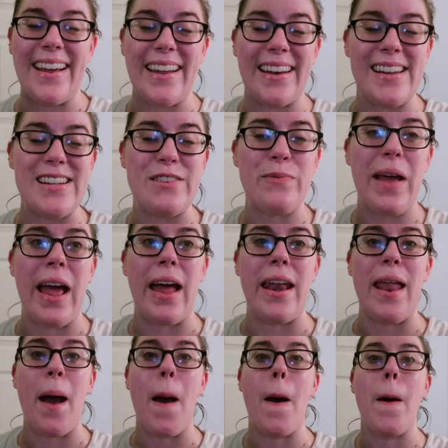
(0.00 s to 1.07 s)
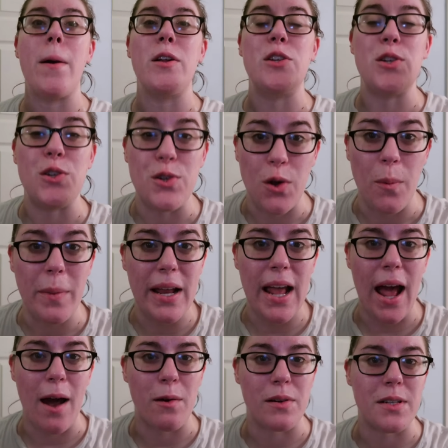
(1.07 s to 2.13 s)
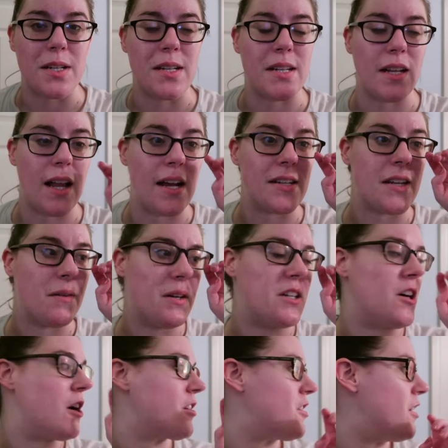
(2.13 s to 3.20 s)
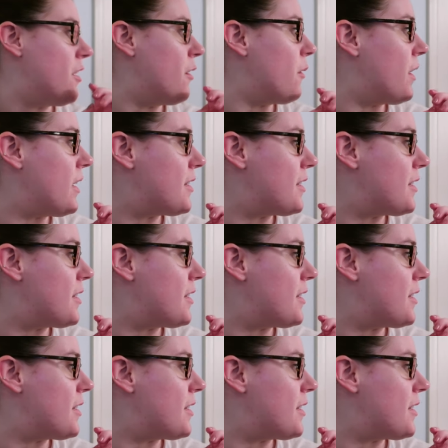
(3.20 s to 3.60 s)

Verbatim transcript: It has been so many hours since the last time I talked to you.